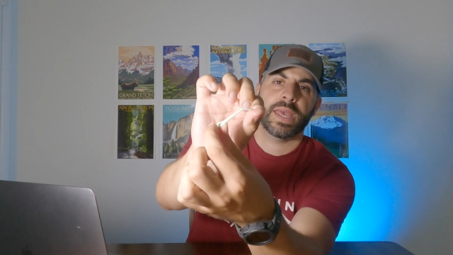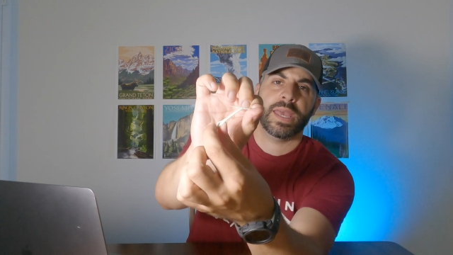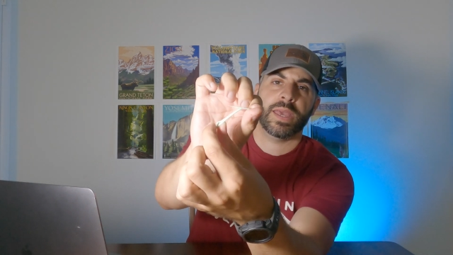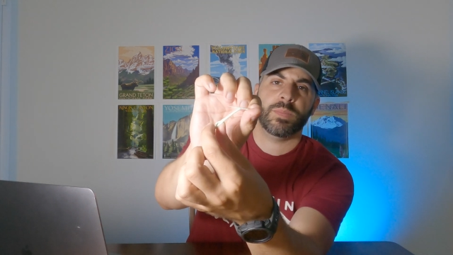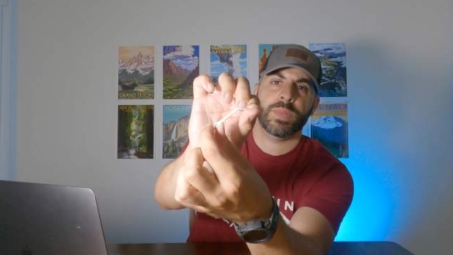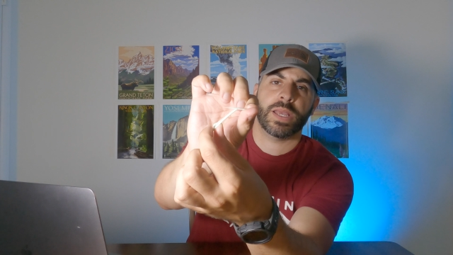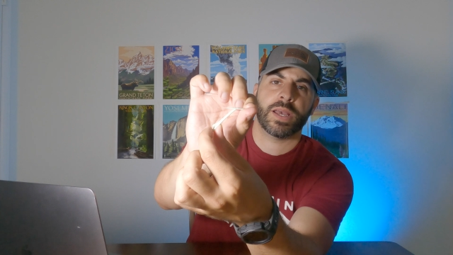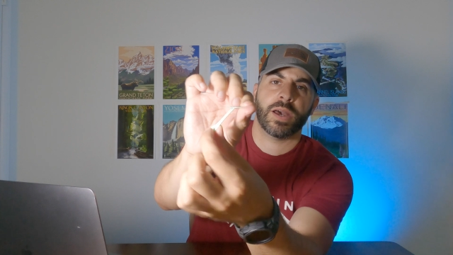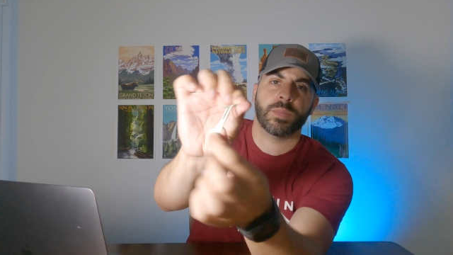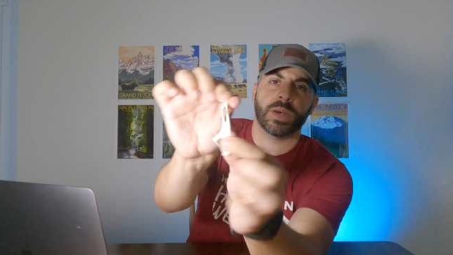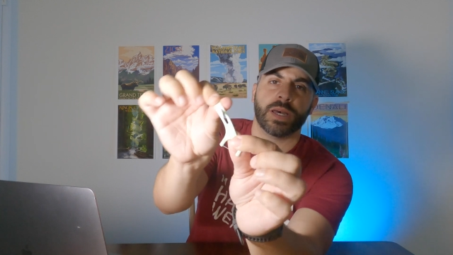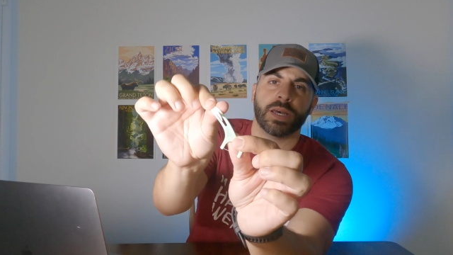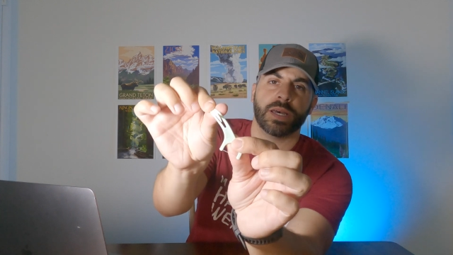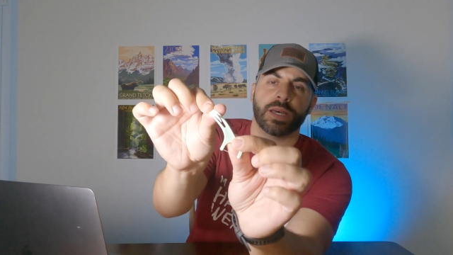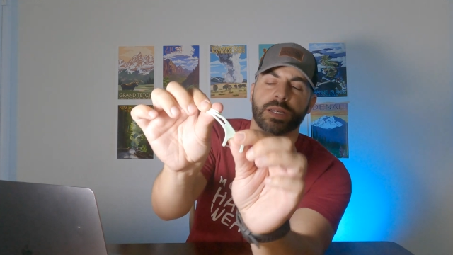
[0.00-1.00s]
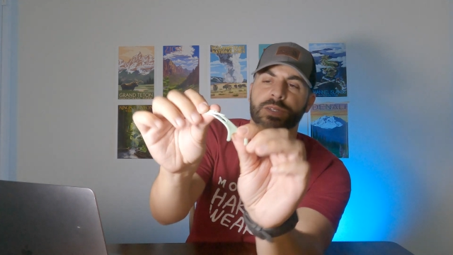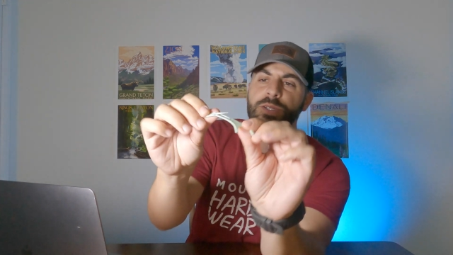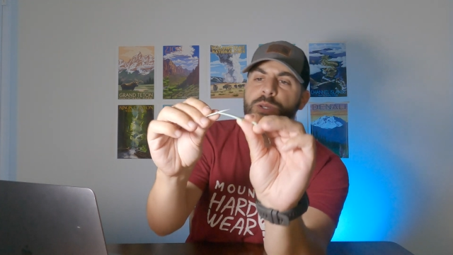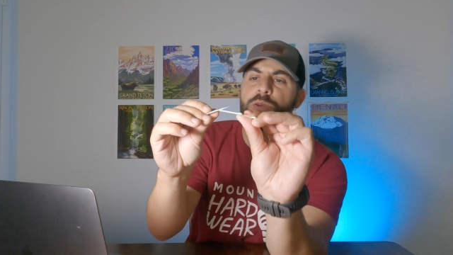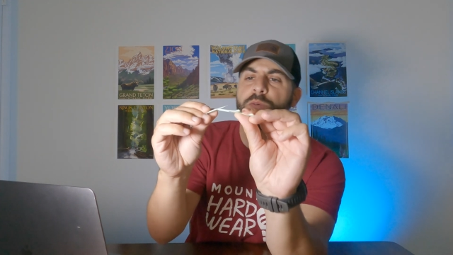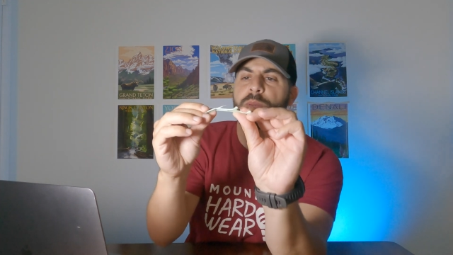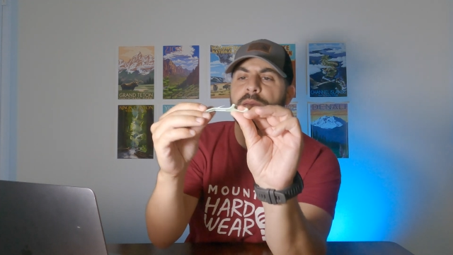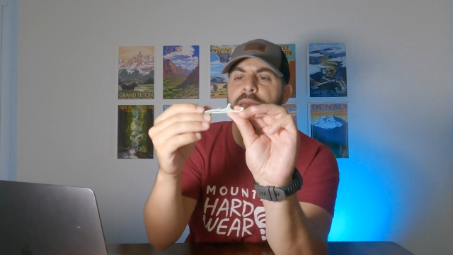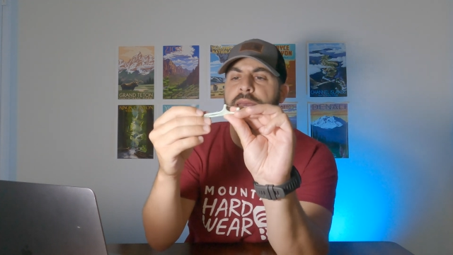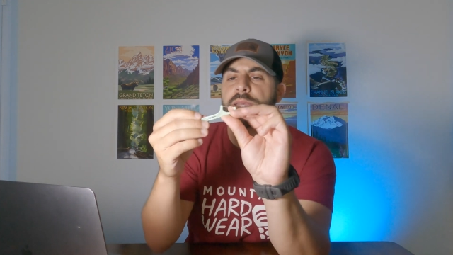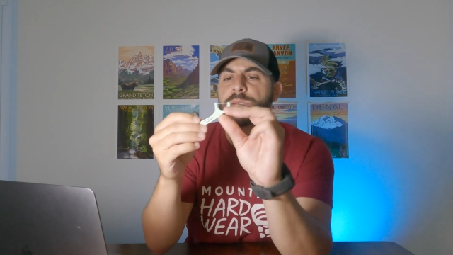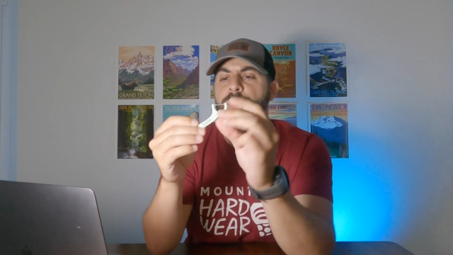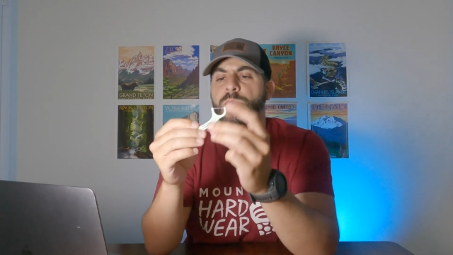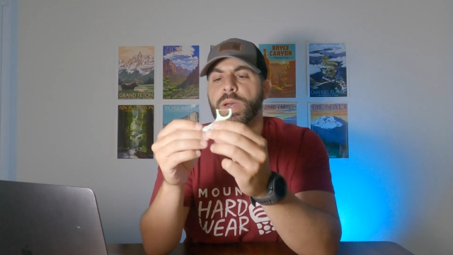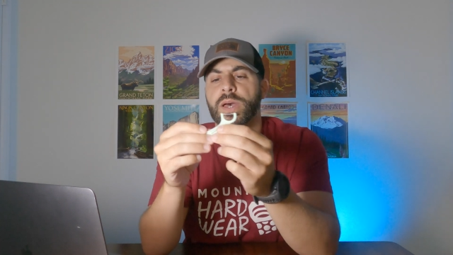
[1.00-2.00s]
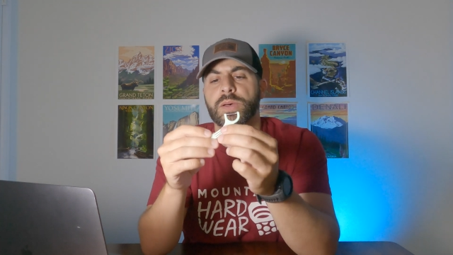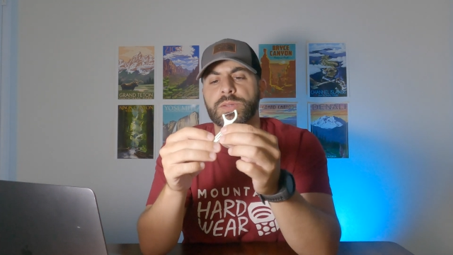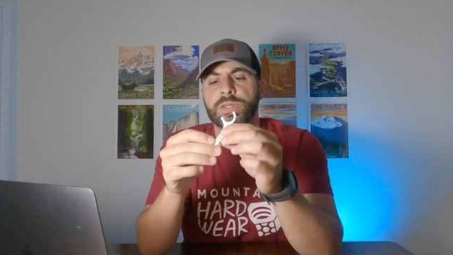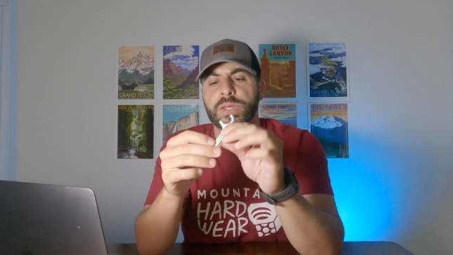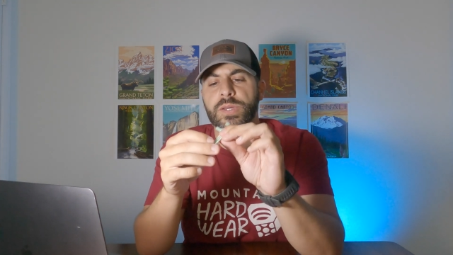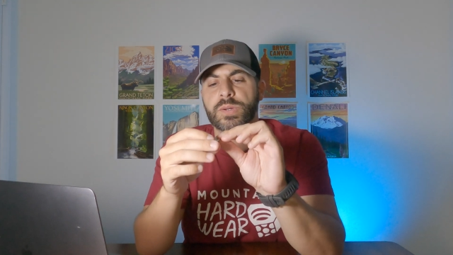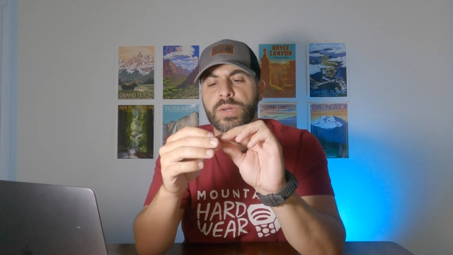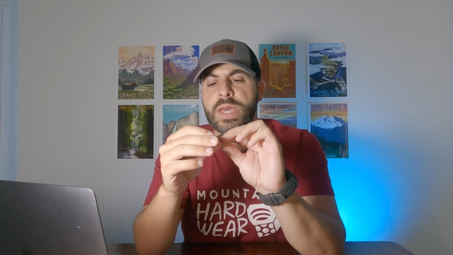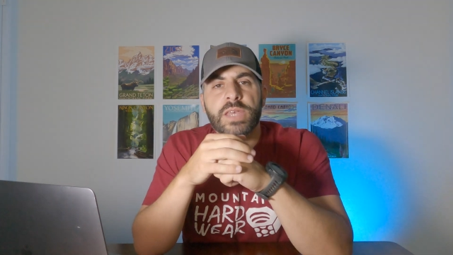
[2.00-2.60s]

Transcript: and become a toothpick as well too.